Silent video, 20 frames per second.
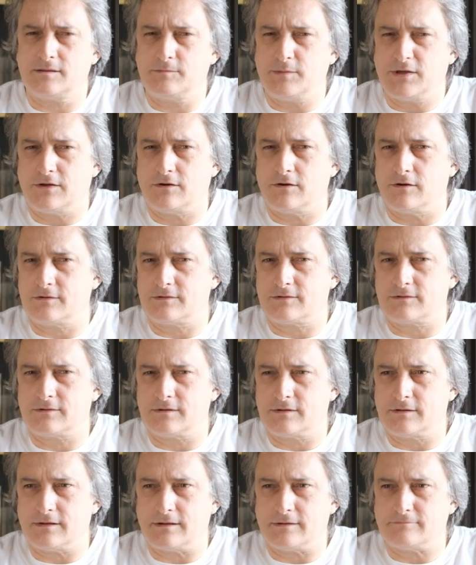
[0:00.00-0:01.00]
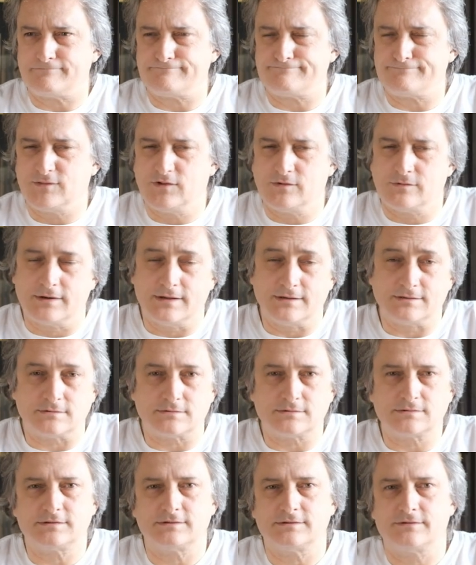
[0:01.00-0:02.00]
that because two
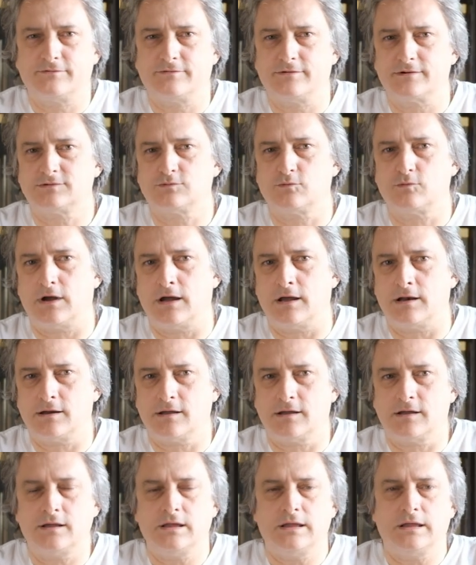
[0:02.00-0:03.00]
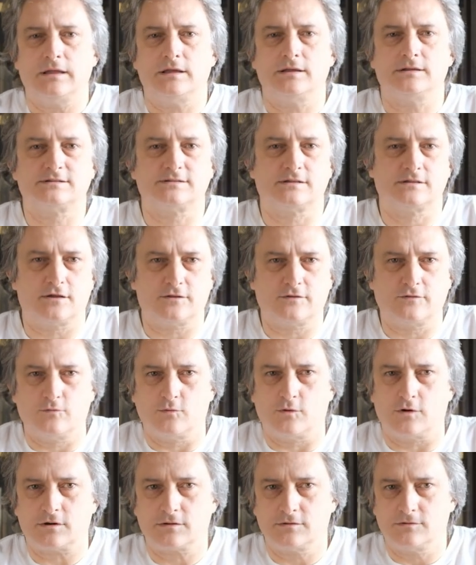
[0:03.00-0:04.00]
reasons. The first one, it's a lot of
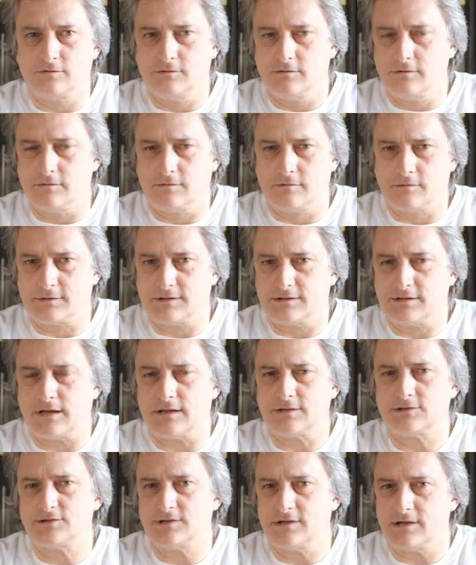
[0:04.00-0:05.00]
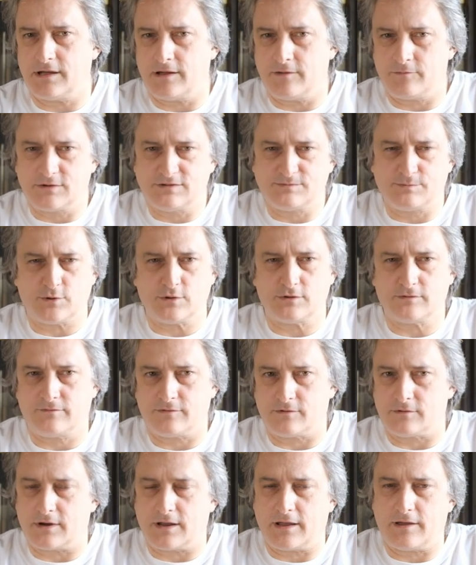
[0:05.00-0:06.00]
work to retouch every spot
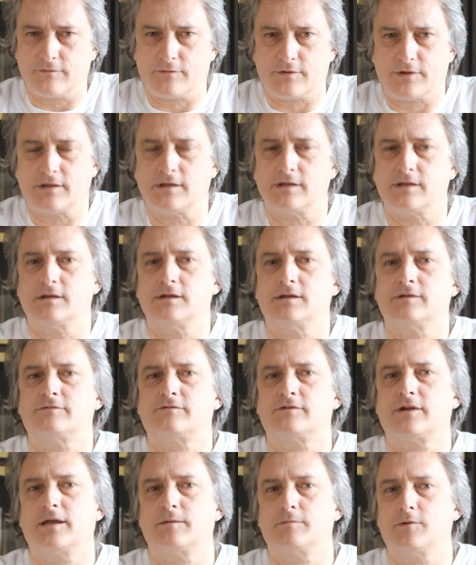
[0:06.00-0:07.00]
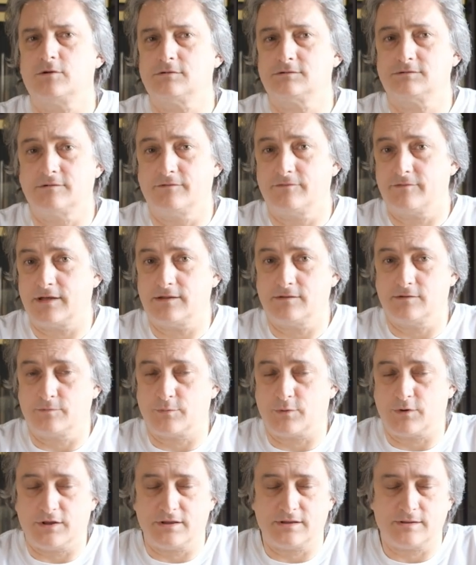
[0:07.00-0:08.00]
for every frame, also if I don't
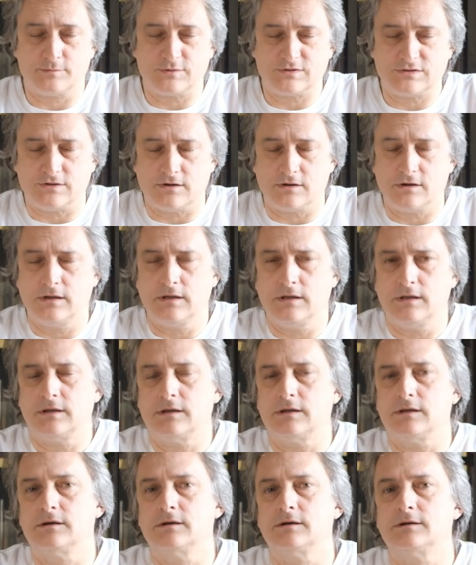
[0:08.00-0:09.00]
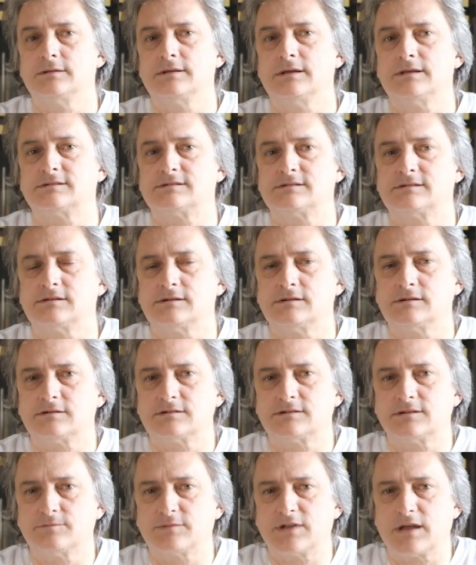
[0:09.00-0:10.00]
print them, so that's
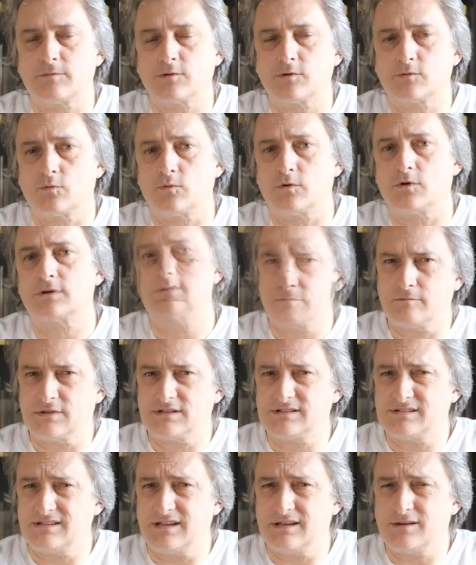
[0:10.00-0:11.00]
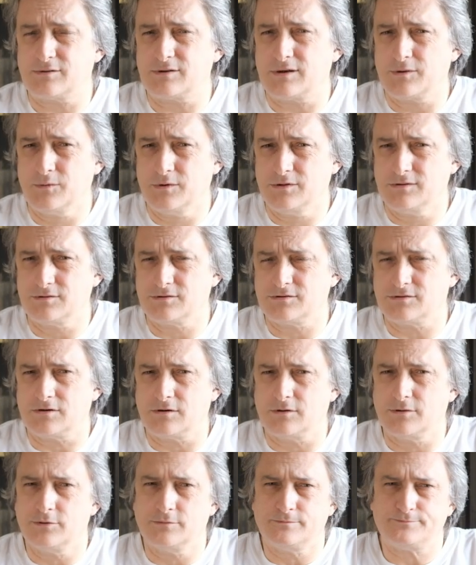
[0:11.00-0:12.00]
sometimes not worth. But second, I want to
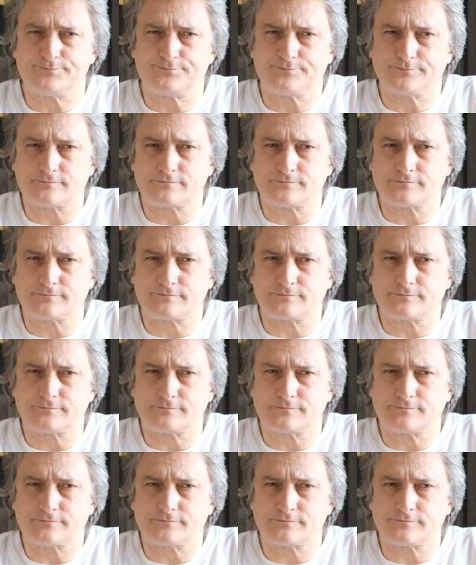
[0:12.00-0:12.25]
show you